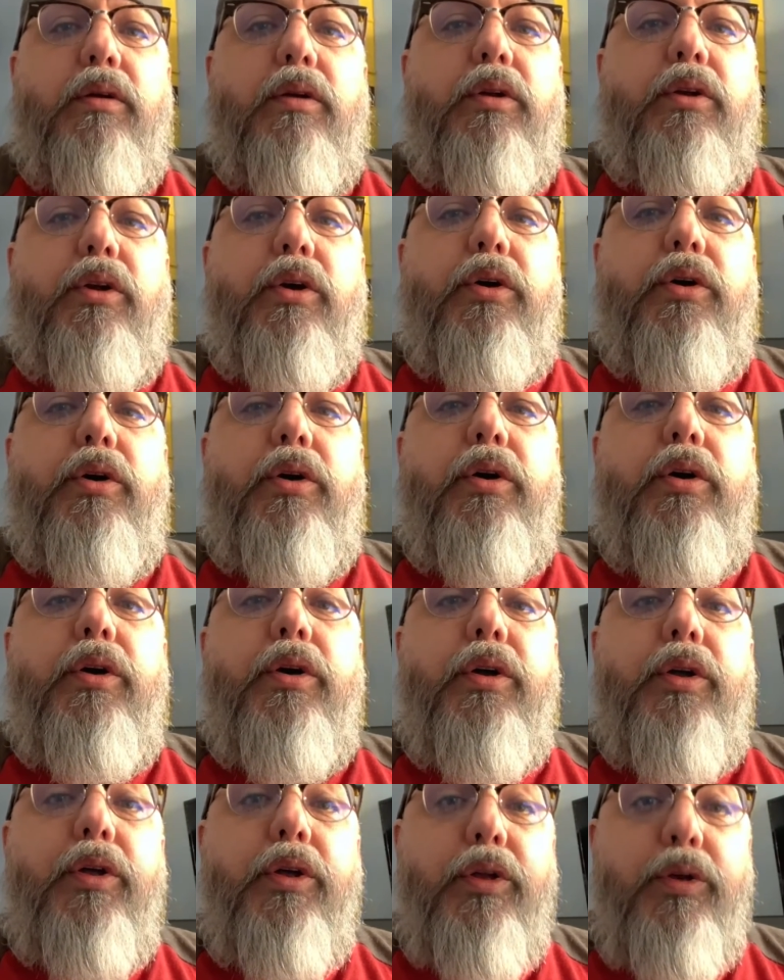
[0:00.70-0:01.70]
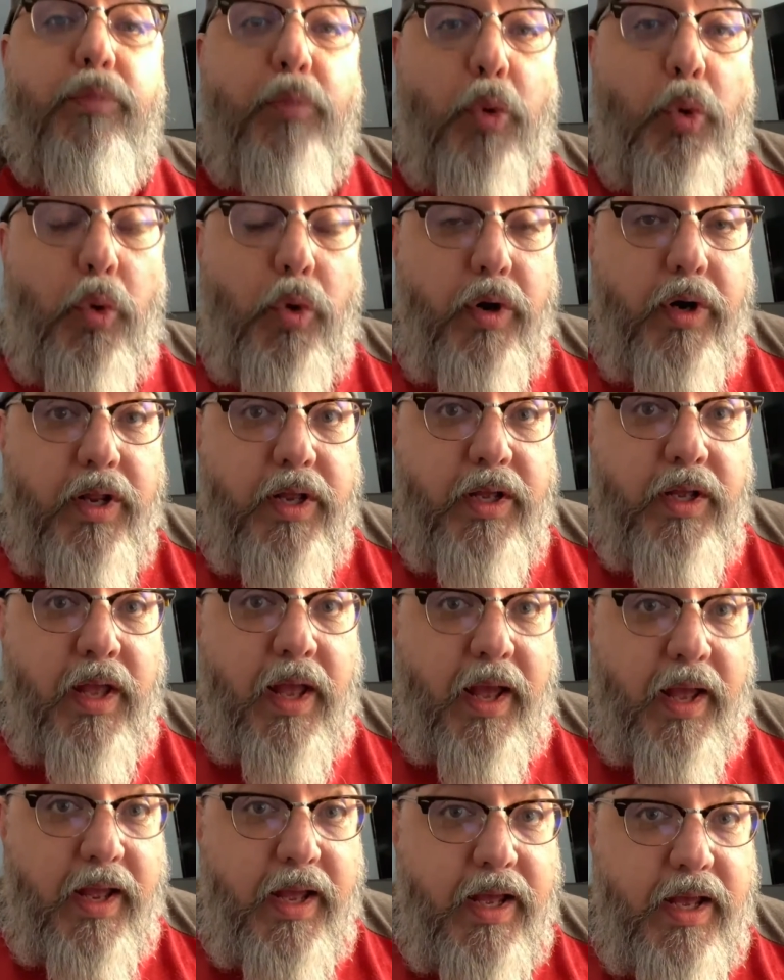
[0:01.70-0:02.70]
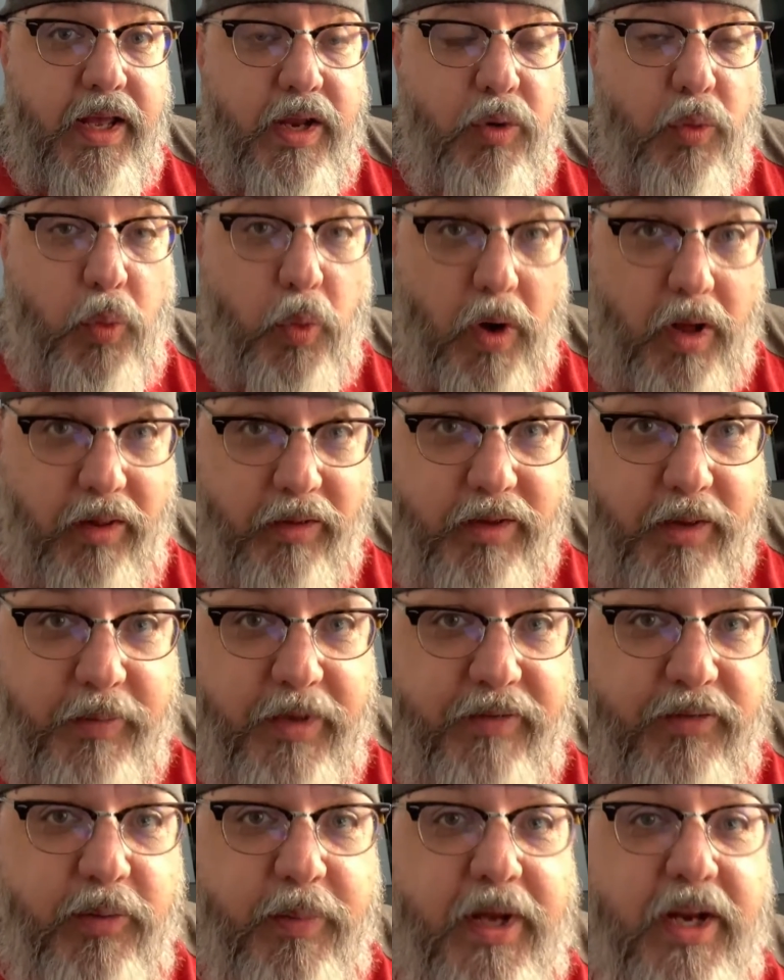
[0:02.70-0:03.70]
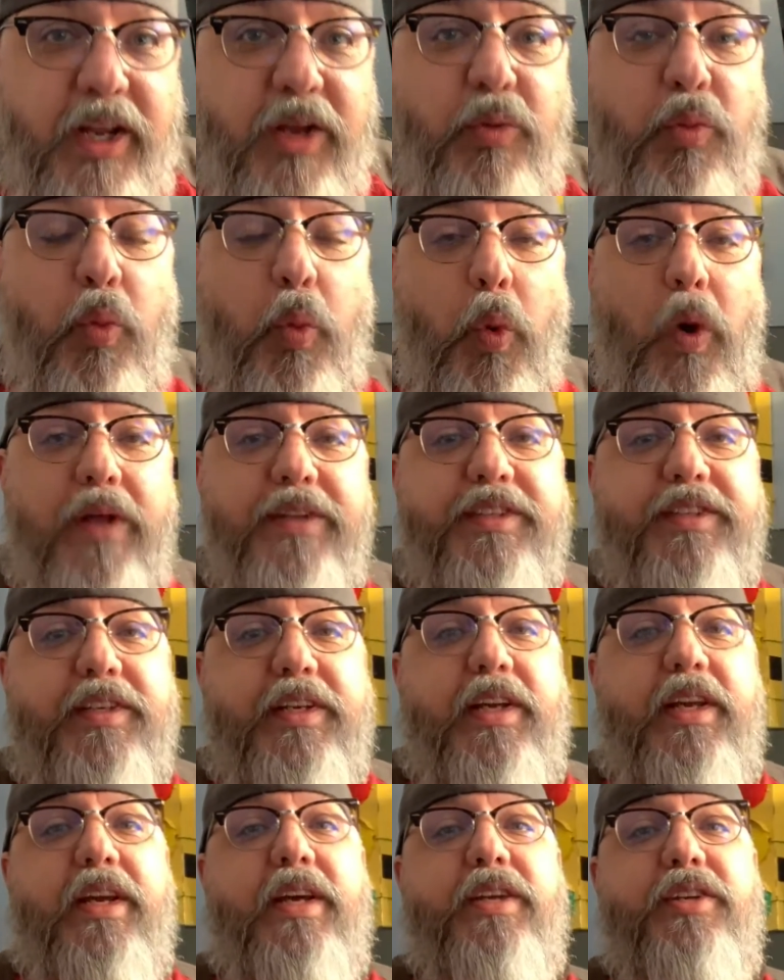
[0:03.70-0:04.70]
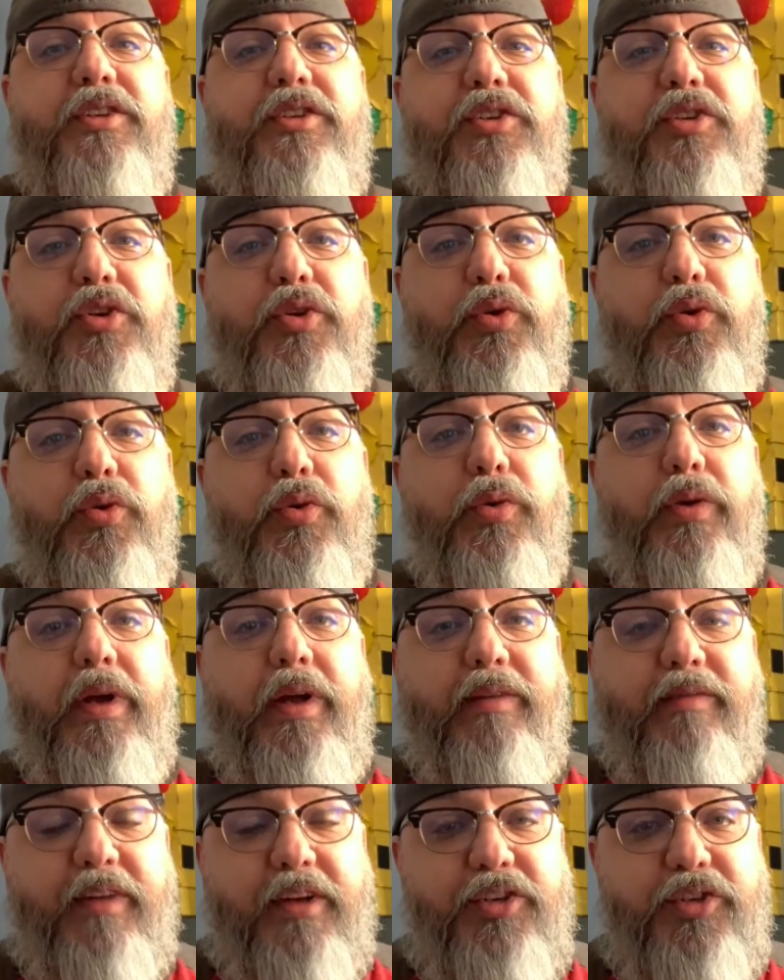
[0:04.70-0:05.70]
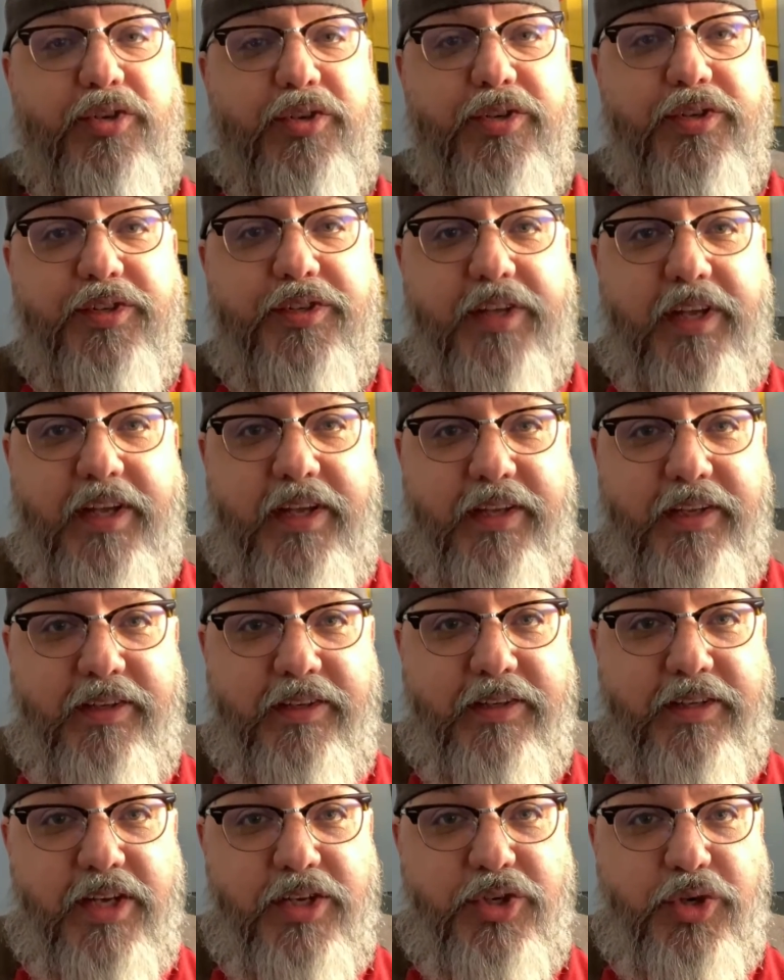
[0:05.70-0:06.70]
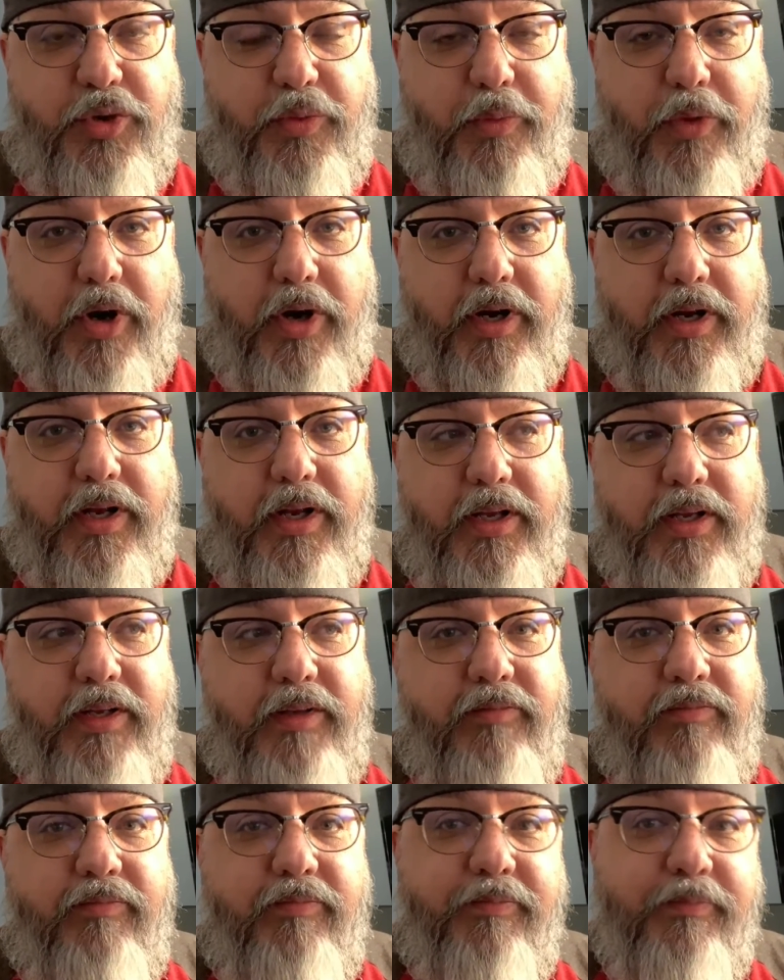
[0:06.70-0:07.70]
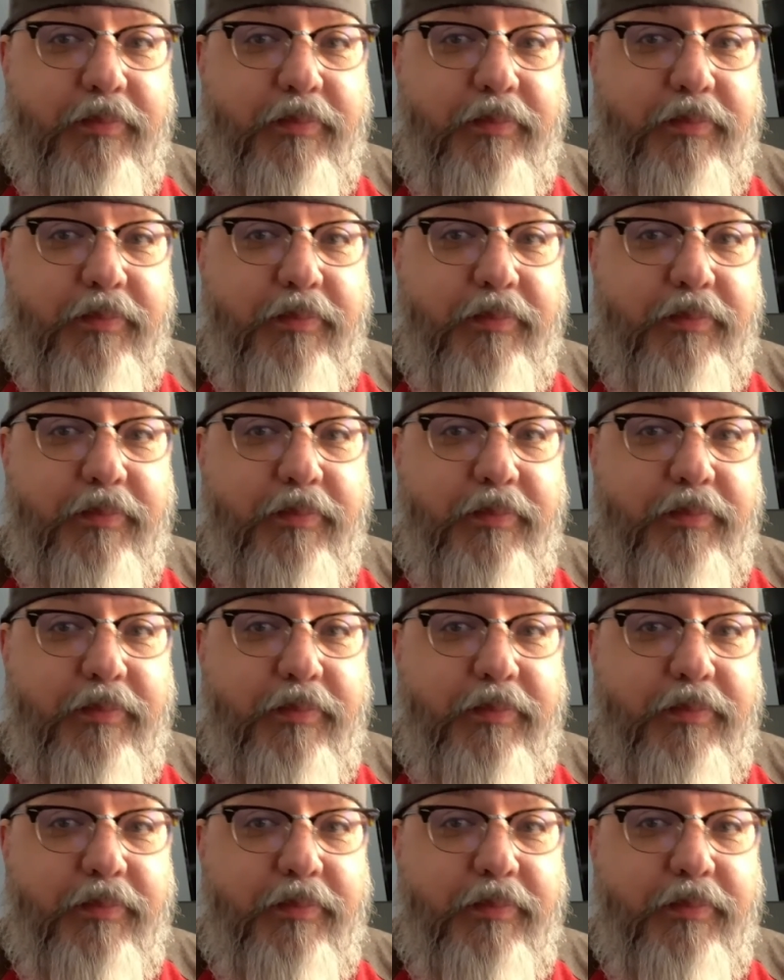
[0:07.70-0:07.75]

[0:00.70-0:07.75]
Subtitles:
Good morning and welcome everybody once again to Adventures in Digital Marketing.